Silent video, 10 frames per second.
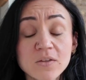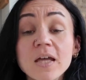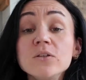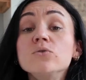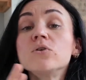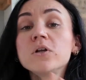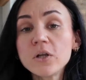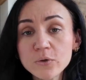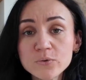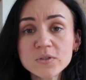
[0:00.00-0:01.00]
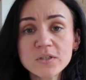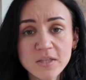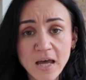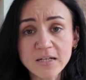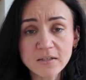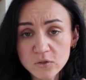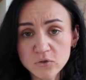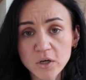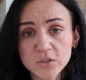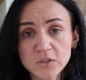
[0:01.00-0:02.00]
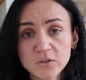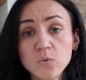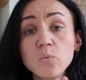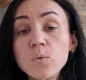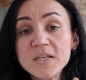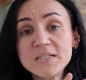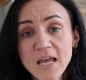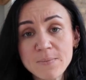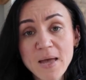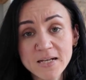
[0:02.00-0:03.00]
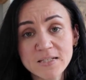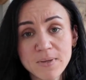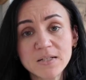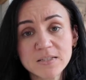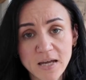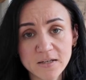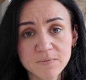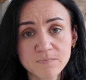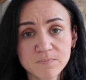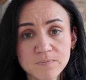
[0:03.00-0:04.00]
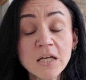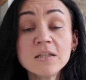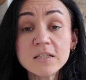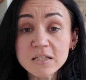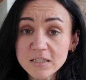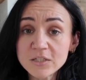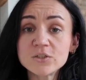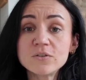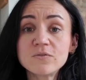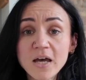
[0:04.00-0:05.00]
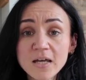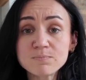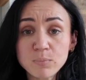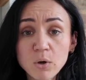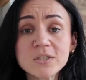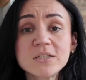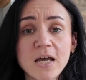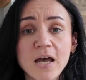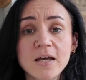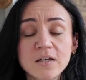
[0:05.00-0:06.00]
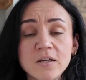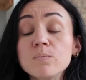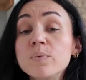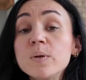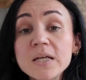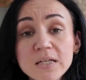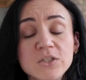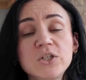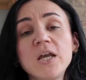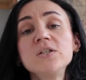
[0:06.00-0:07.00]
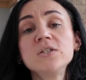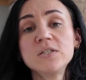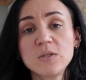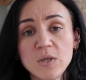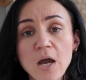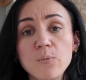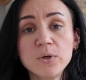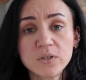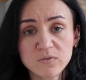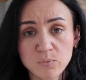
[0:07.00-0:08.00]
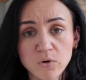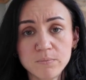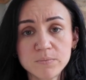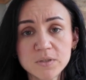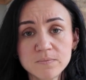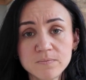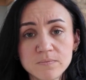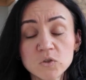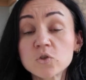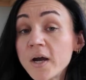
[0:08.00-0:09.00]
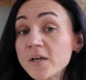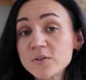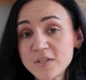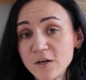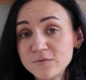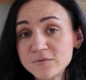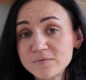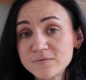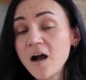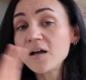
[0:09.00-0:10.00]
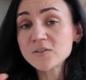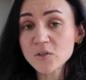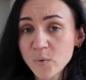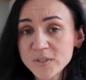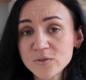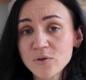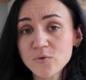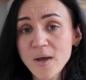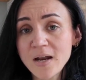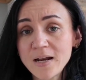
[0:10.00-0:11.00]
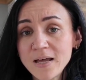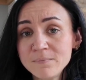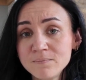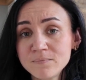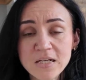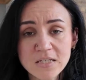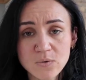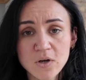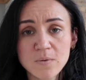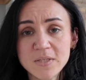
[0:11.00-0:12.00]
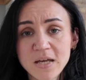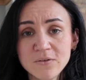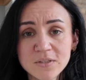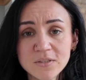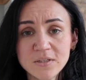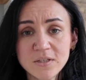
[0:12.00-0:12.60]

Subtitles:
Then you close that instruction with the same XML tag. The addition of that box tag completely changes the output of a prompt. Try it yourself. Ask a question through LLM and see what comes out.